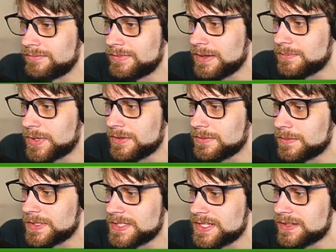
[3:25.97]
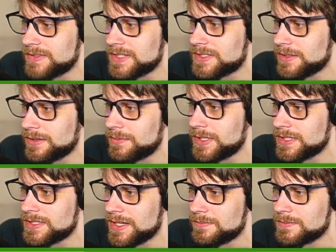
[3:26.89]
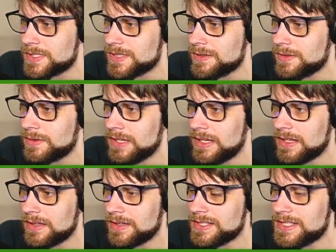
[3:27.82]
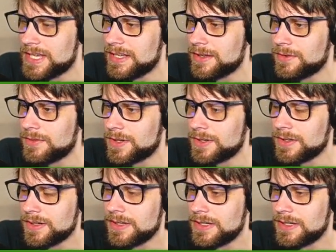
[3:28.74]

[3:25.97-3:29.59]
that probably saves us a good bit of time. So let's head over.